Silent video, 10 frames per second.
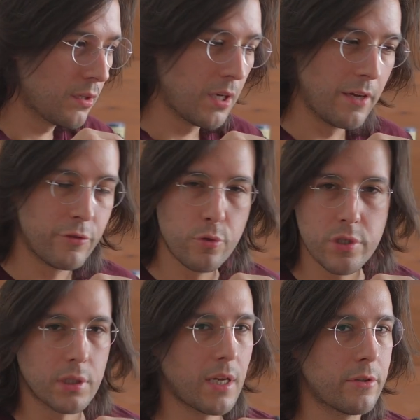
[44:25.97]
I've
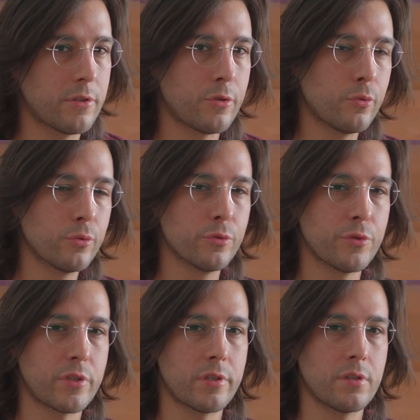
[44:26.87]
used a lot of the
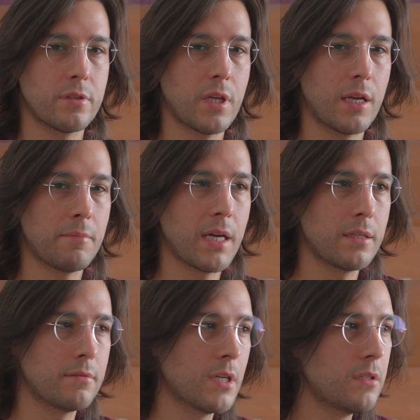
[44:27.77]
tools that I
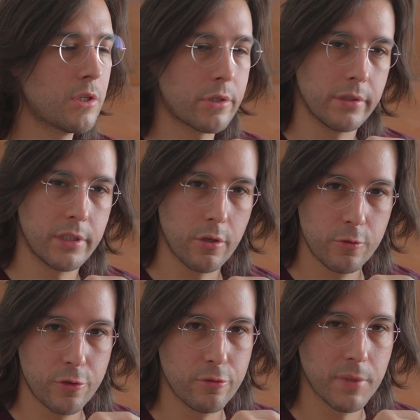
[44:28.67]
might initially go
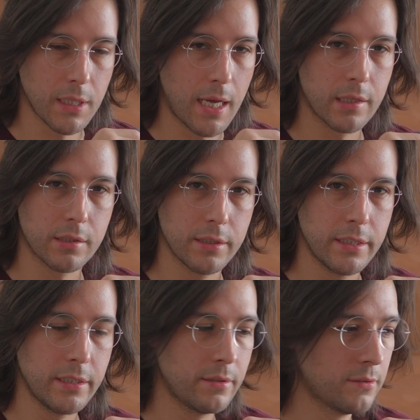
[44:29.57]
to
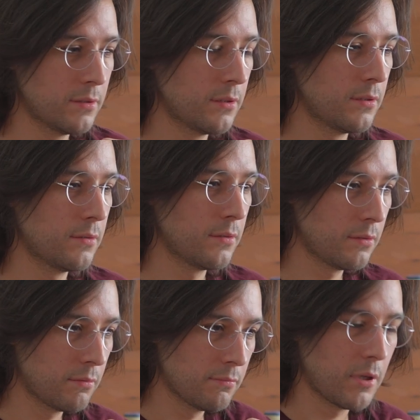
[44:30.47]
melodically,
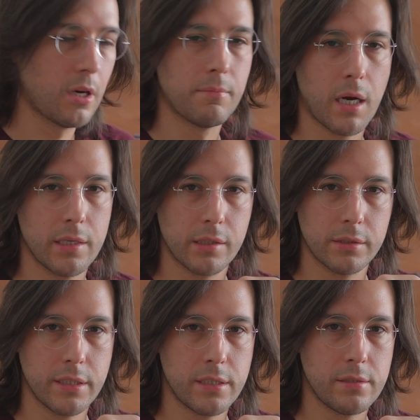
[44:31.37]

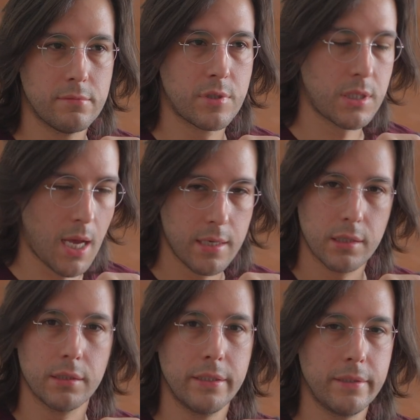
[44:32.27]
harmonically,
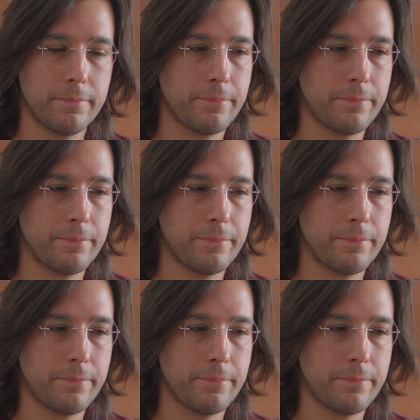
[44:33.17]
sonically,